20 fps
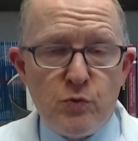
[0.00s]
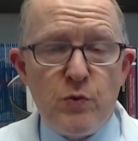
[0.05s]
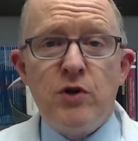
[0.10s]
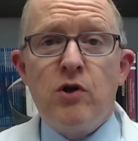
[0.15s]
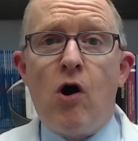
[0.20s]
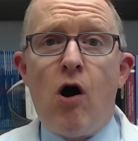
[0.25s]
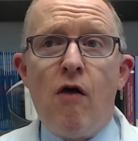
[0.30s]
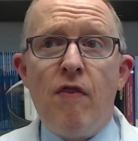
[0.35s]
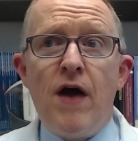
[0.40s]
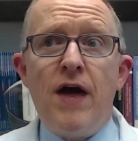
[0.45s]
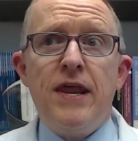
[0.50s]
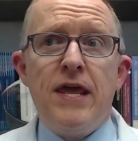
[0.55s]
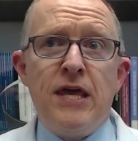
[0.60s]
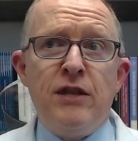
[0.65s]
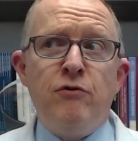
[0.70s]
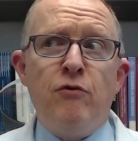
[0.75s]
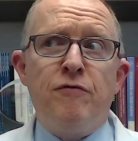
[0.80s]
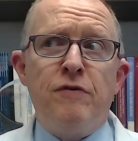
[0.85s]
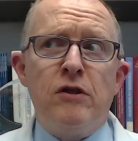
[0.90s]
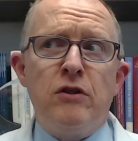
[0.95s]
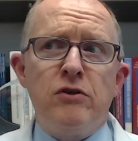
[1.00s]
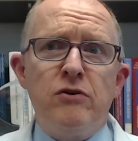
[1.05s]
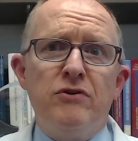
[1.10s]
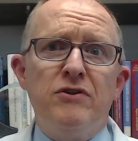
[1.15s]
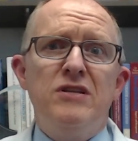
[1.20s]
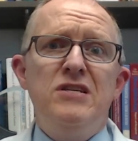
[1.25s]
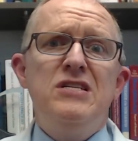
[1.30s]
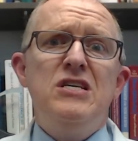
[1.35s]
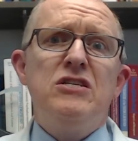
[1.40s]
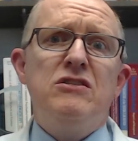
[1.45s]
We call that
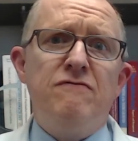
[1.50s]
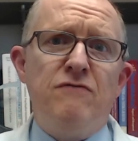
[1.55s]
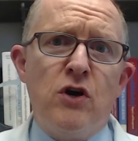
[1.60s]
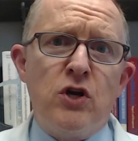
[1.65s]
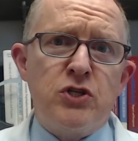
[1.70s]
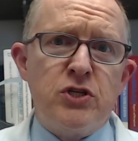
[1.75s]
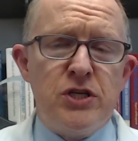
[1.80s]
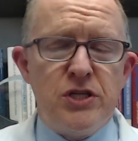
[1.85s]
endothelial dysfunction.